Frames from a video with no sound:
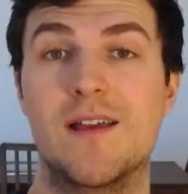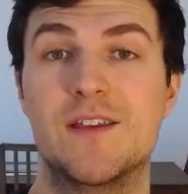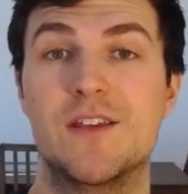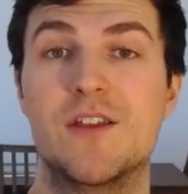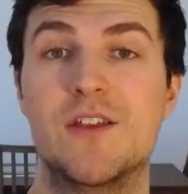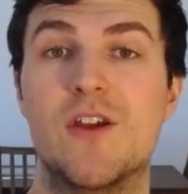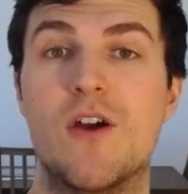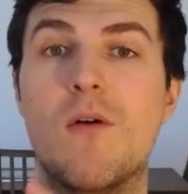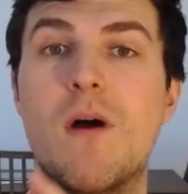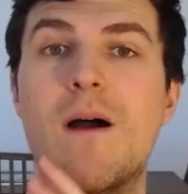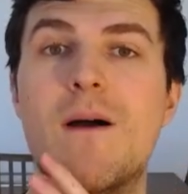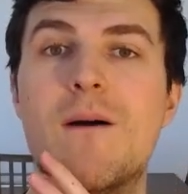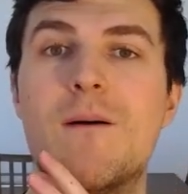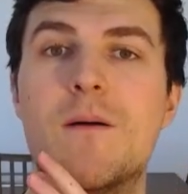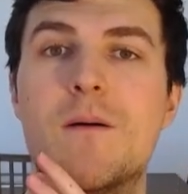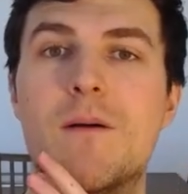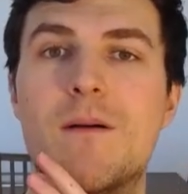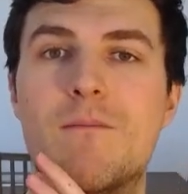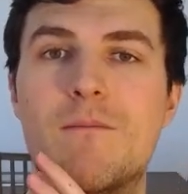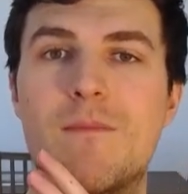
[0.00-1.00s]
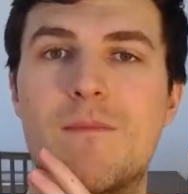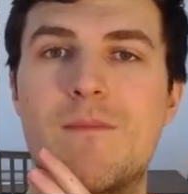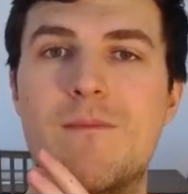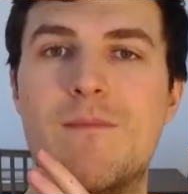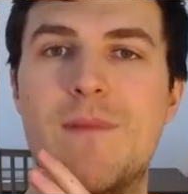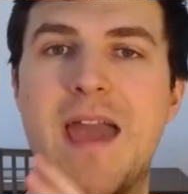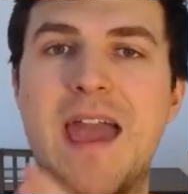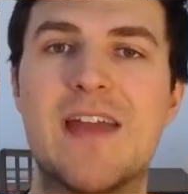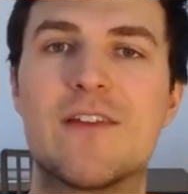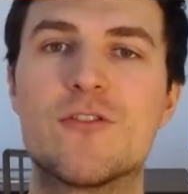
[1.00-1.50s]
you know,
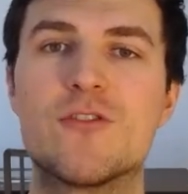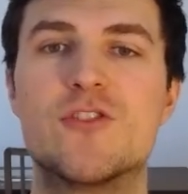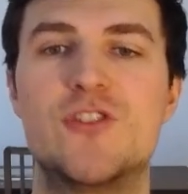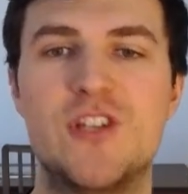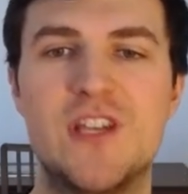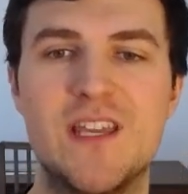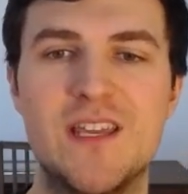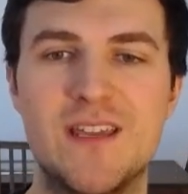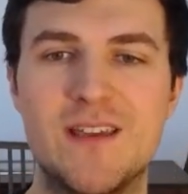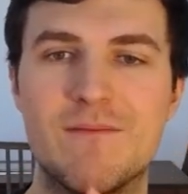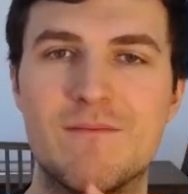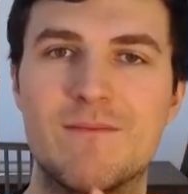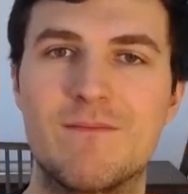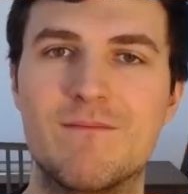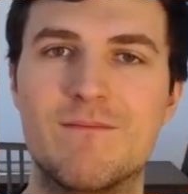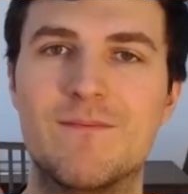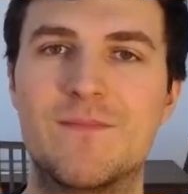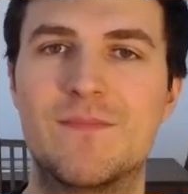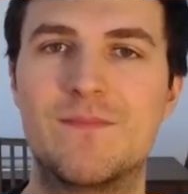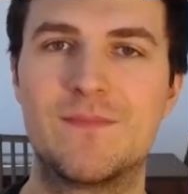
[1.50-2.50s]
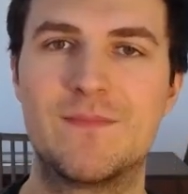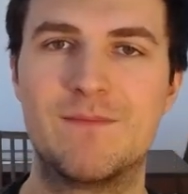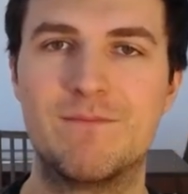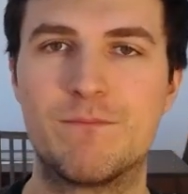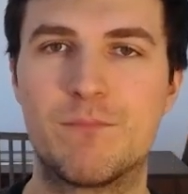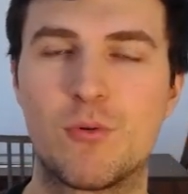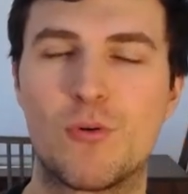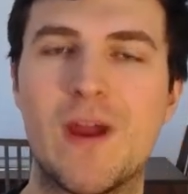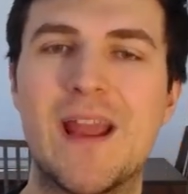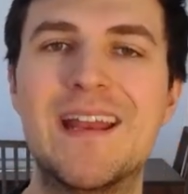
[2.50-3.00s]
energy,
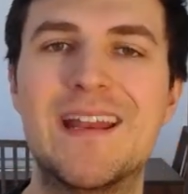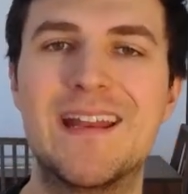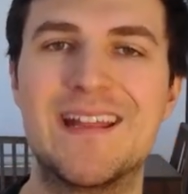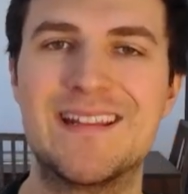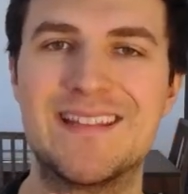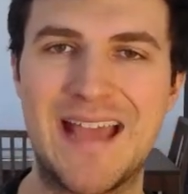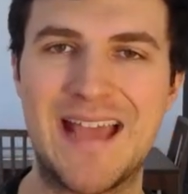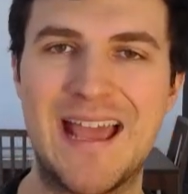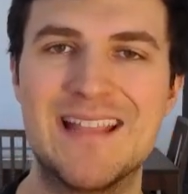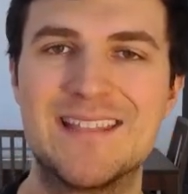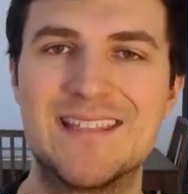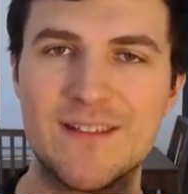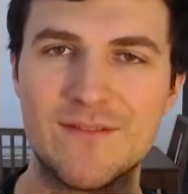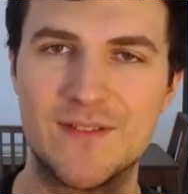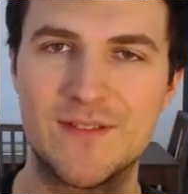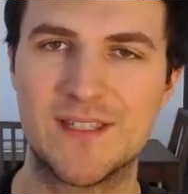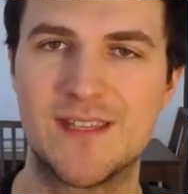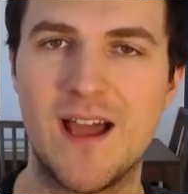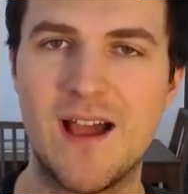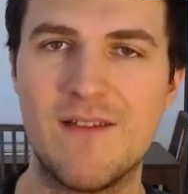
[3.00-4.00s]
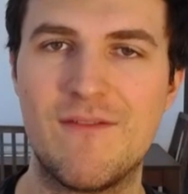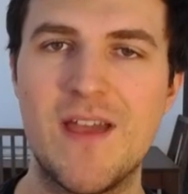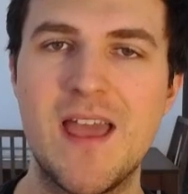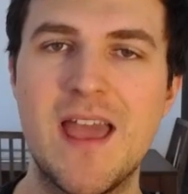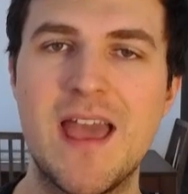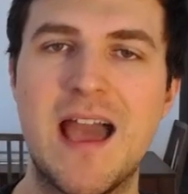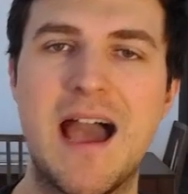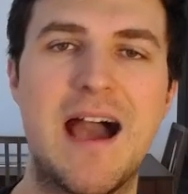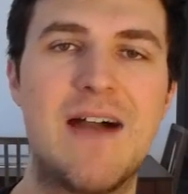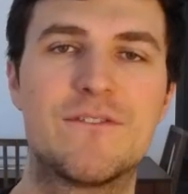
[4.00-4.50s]
brain intensive
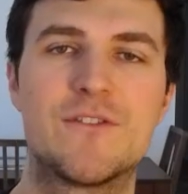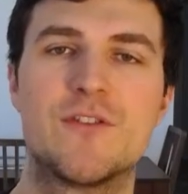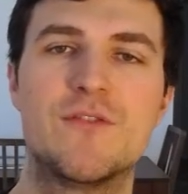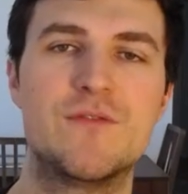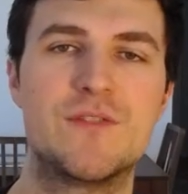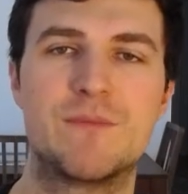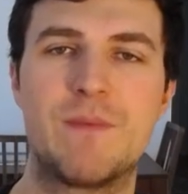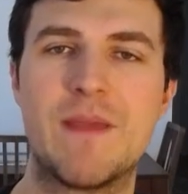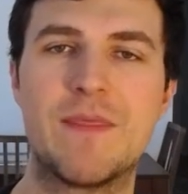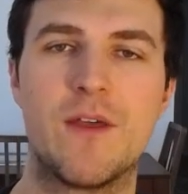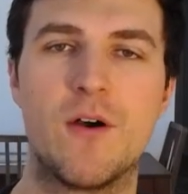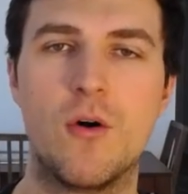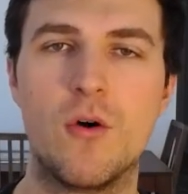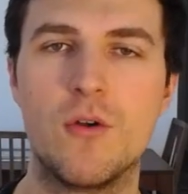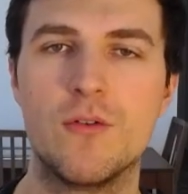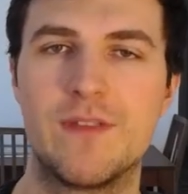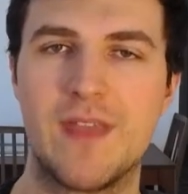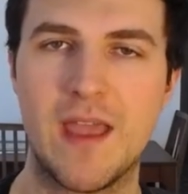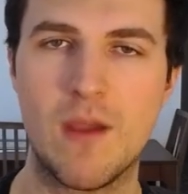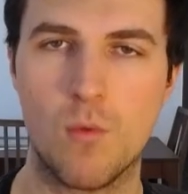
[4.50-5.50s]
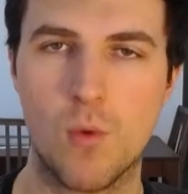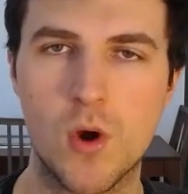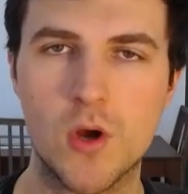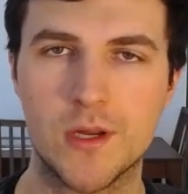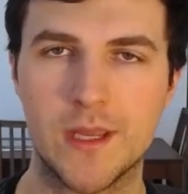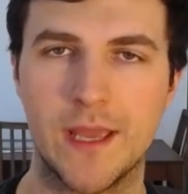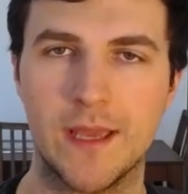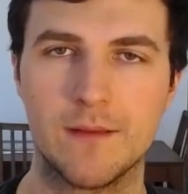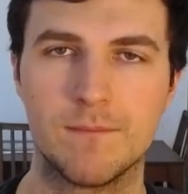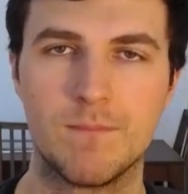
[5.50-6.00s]
stuff after you've spent the whole day
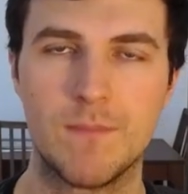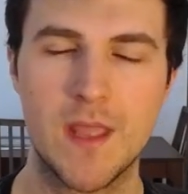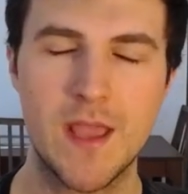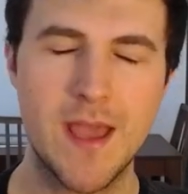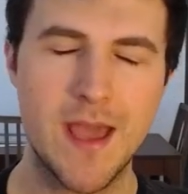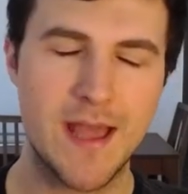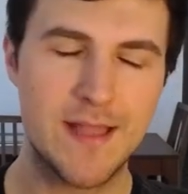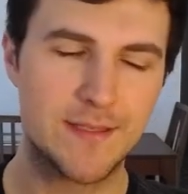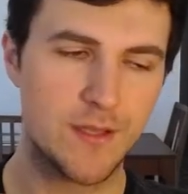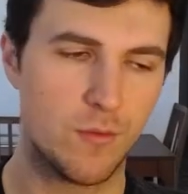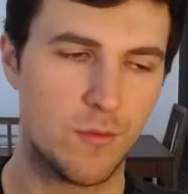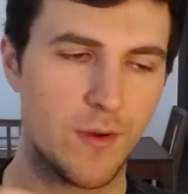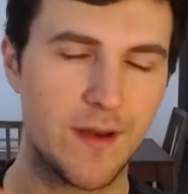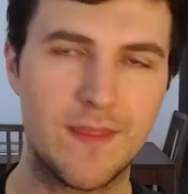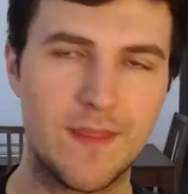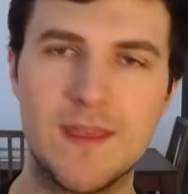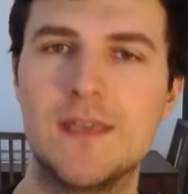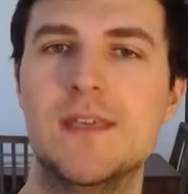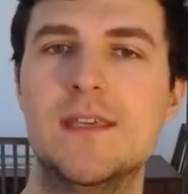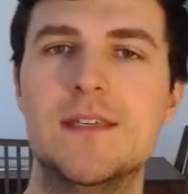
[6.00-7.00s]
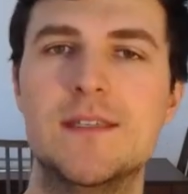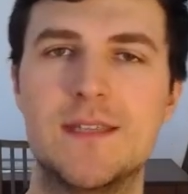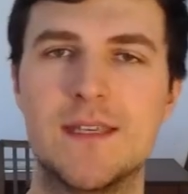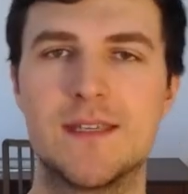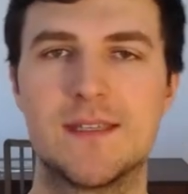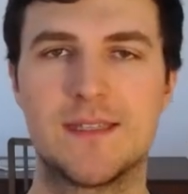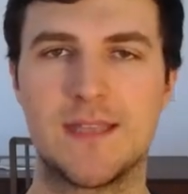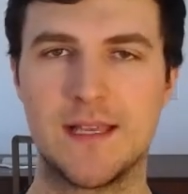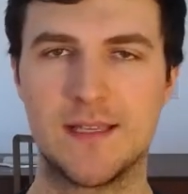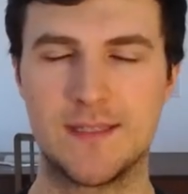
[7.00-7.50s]
working. And so one of the
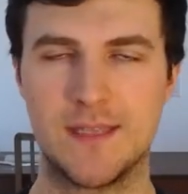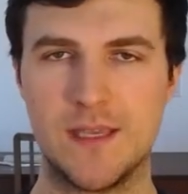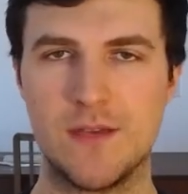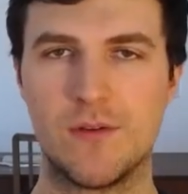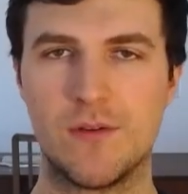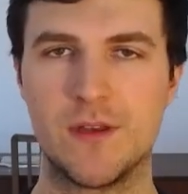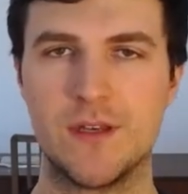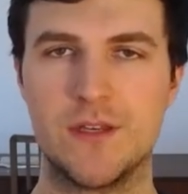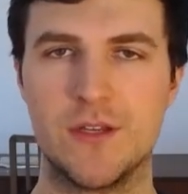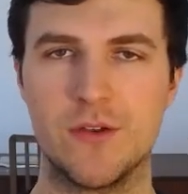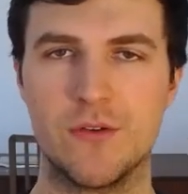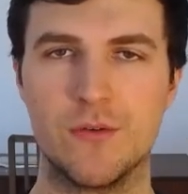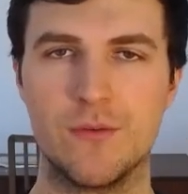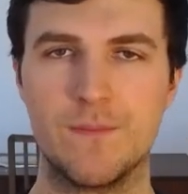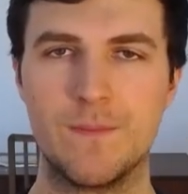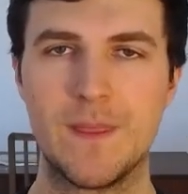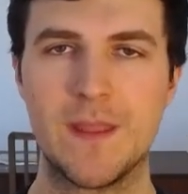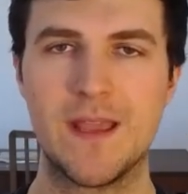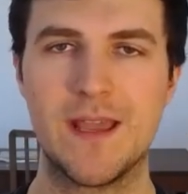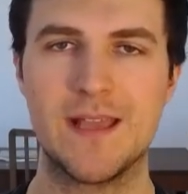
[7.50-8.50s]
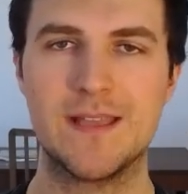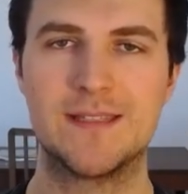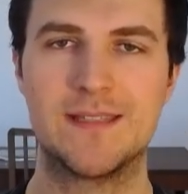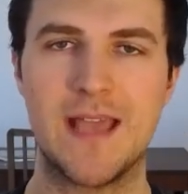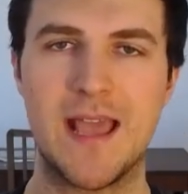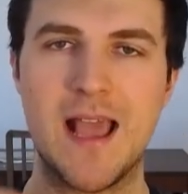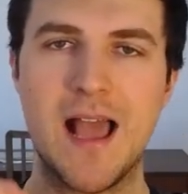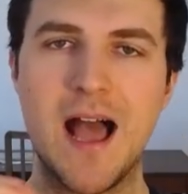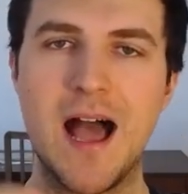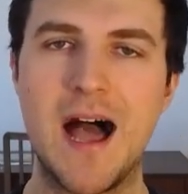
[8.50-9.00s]
easiest things that you can do is
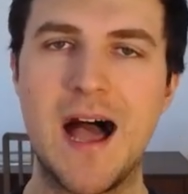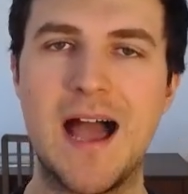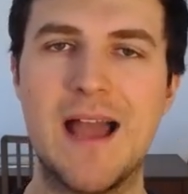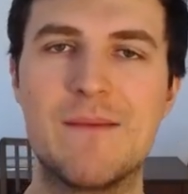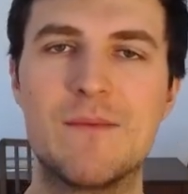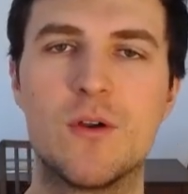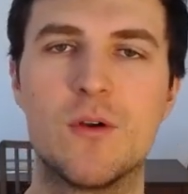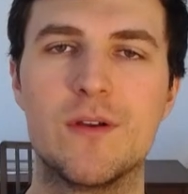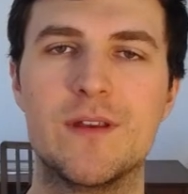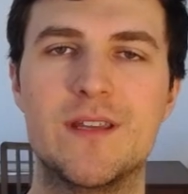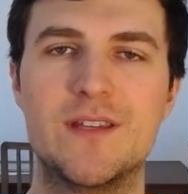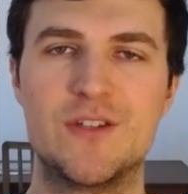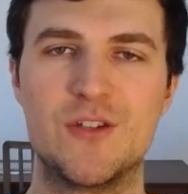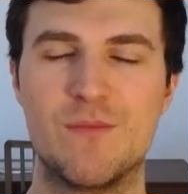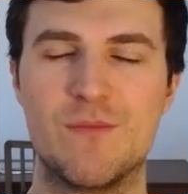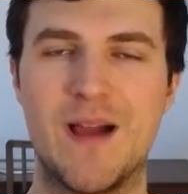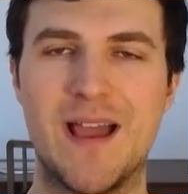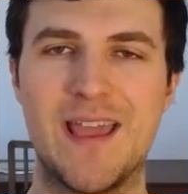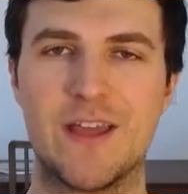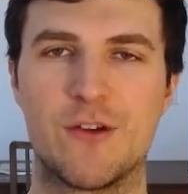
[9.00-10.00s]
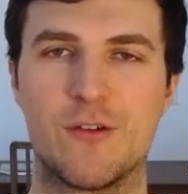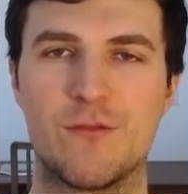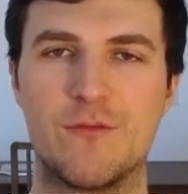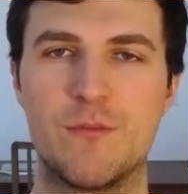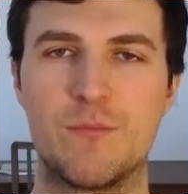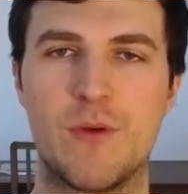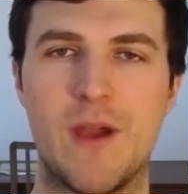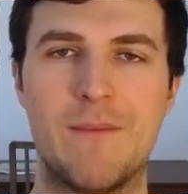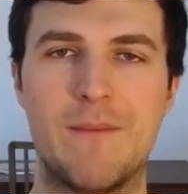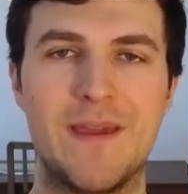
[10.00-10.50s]
say, I'm going to do my
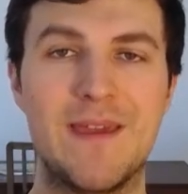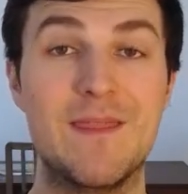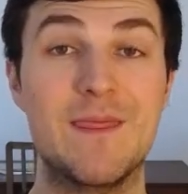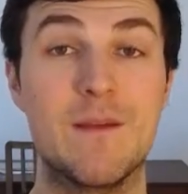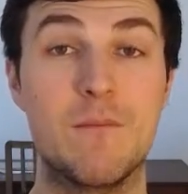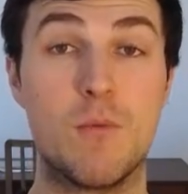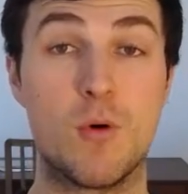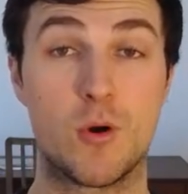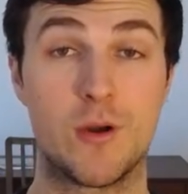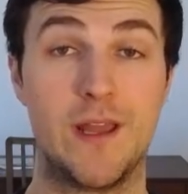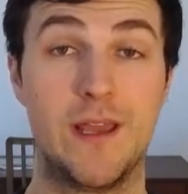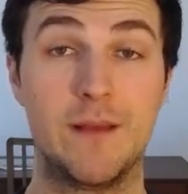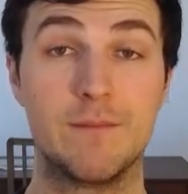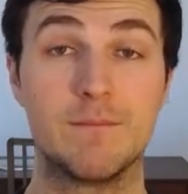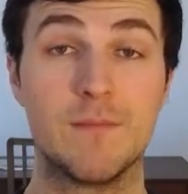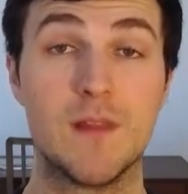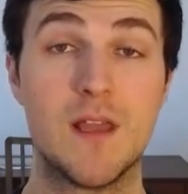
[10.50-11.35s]
interview prep in the morning.